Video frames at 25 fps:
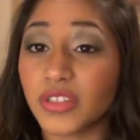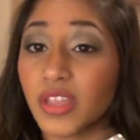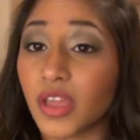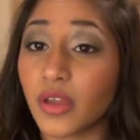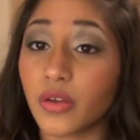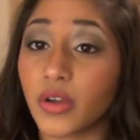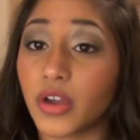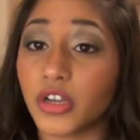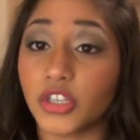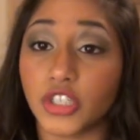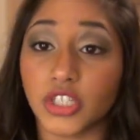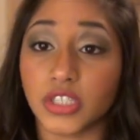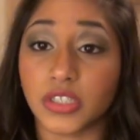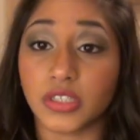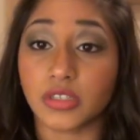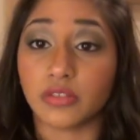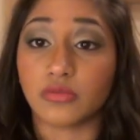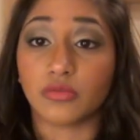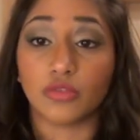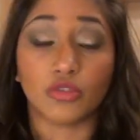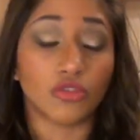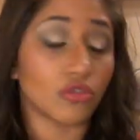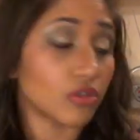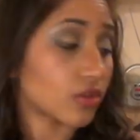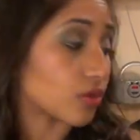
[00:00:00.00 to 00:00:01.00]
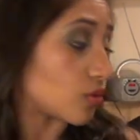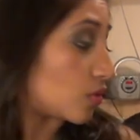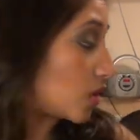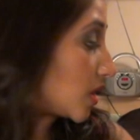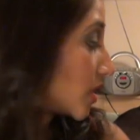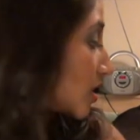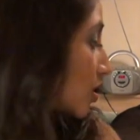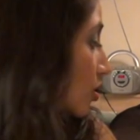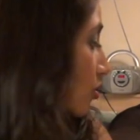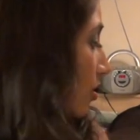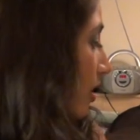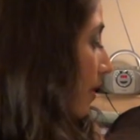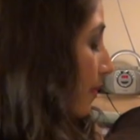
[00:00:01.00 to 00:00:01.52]
so I just thought
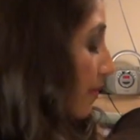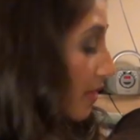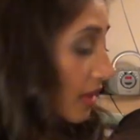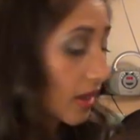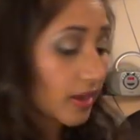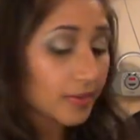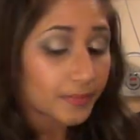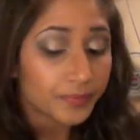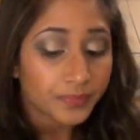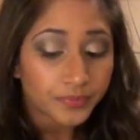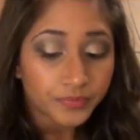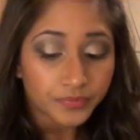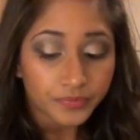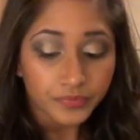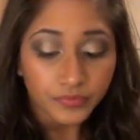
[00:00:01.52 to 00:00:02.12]
I'd scrap that.